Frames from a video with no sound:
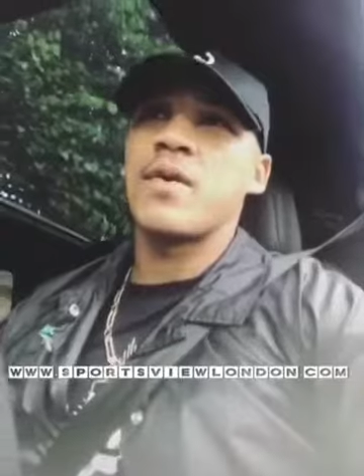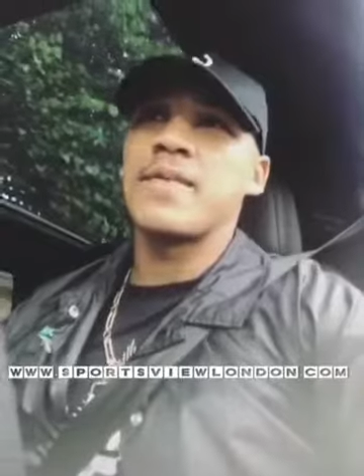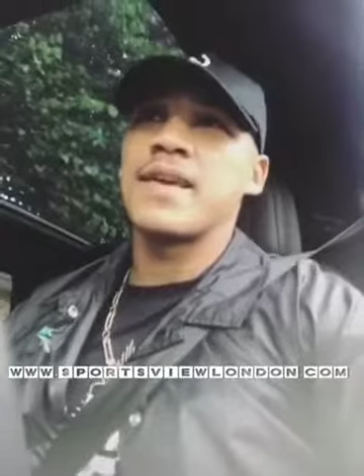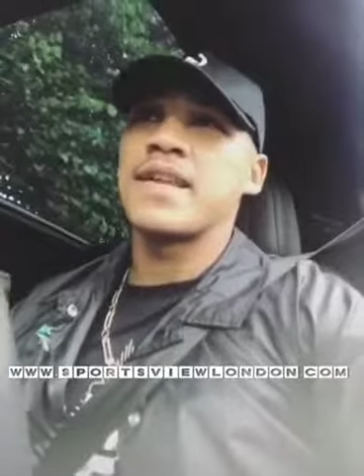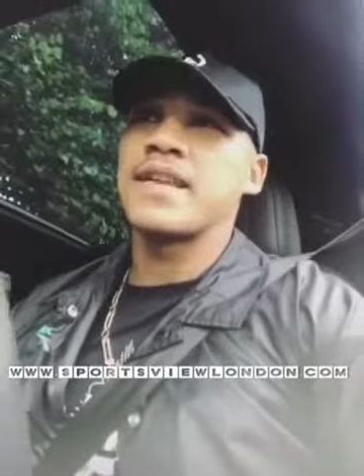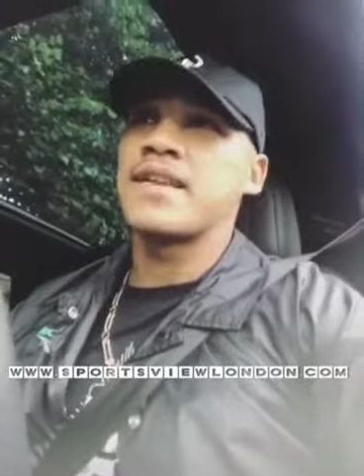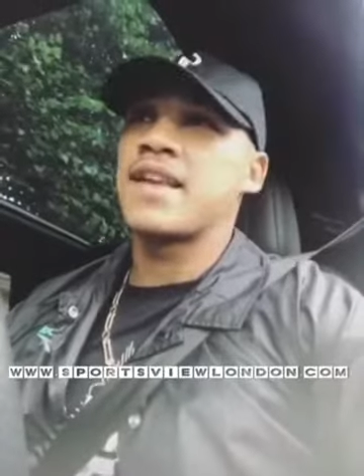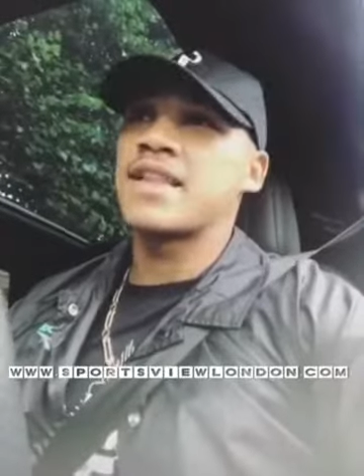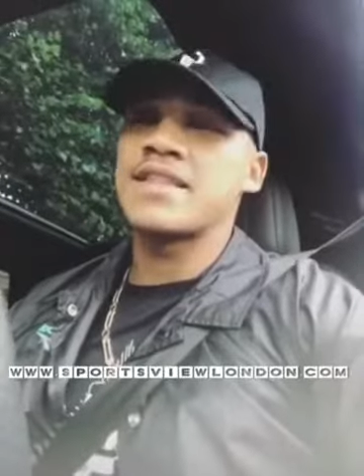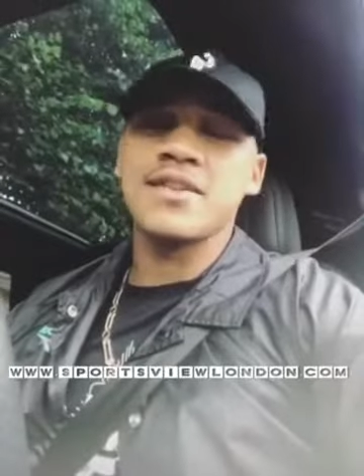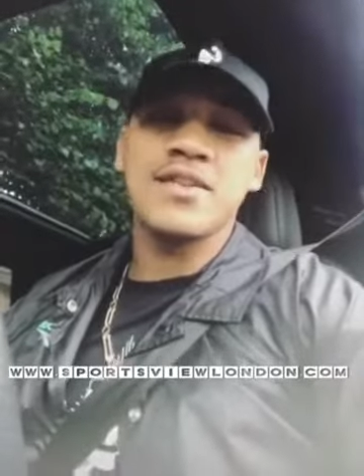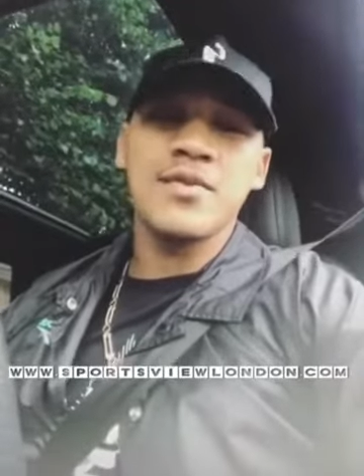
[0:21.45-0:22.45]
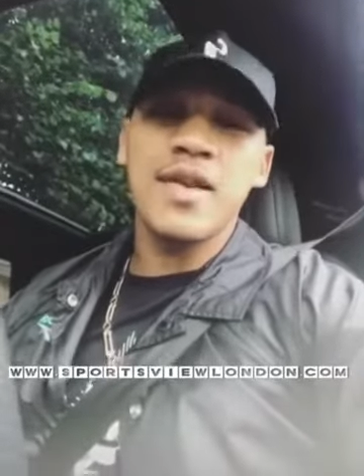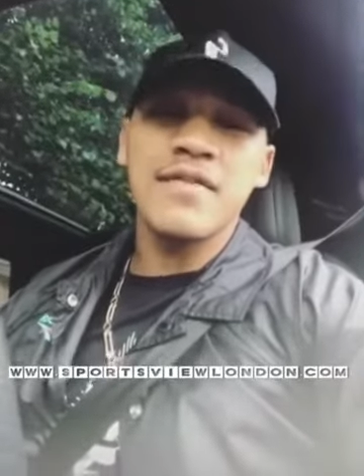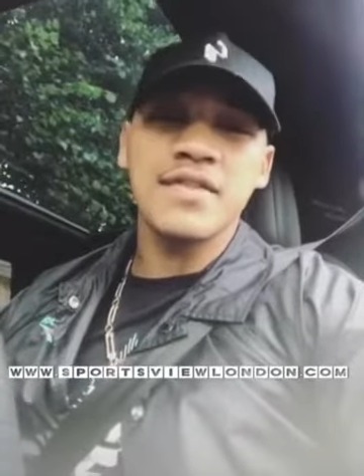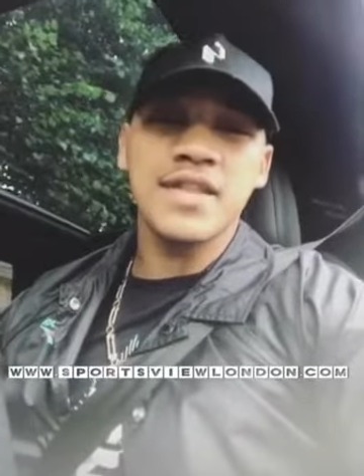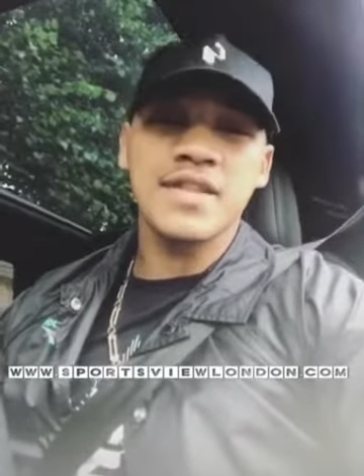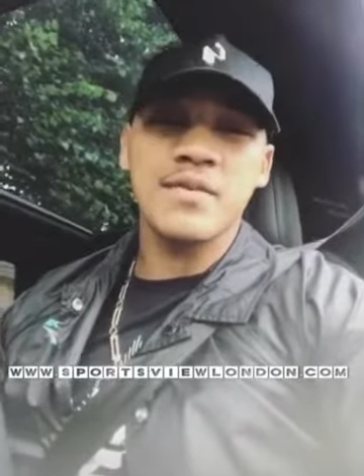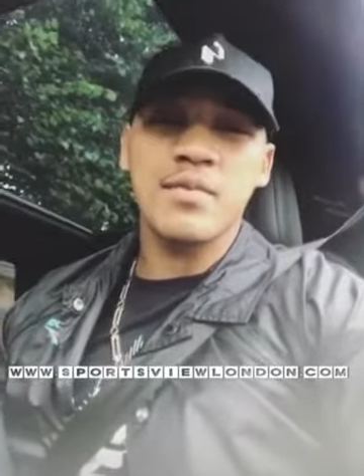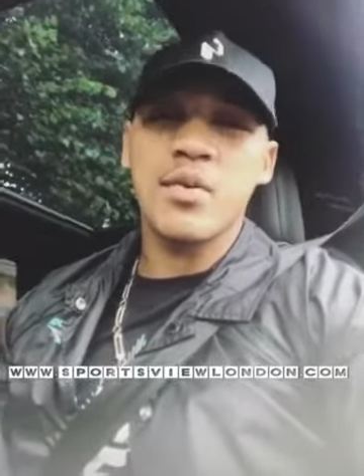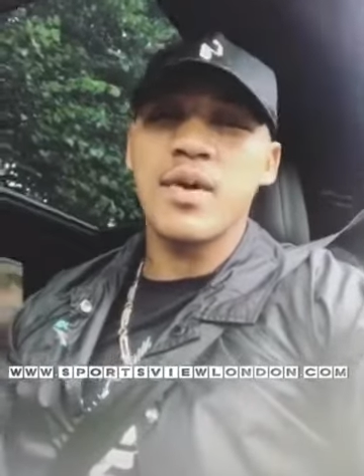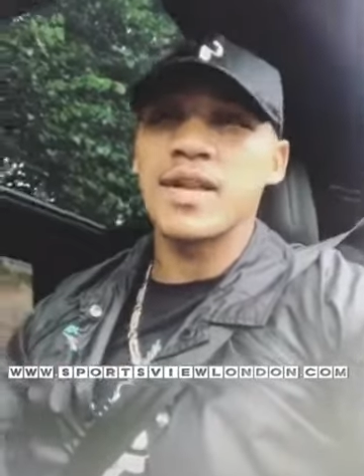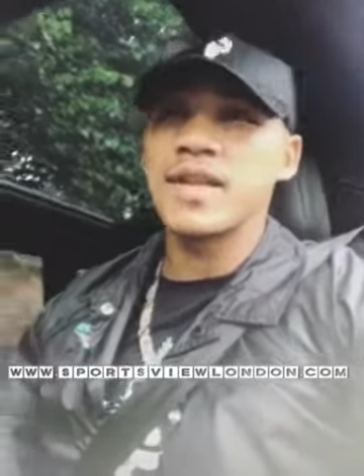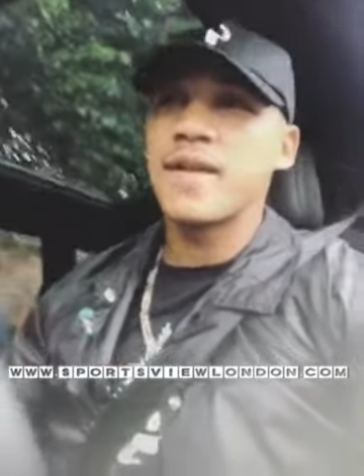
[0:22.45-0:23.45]
I mean, London, you never
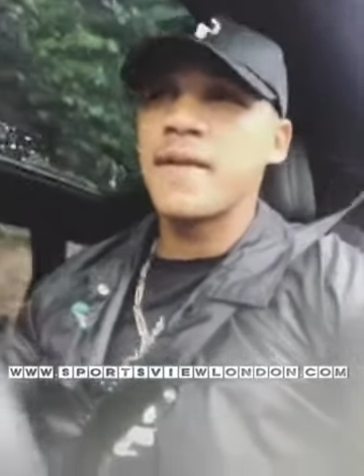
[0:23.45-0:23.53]
disappoint.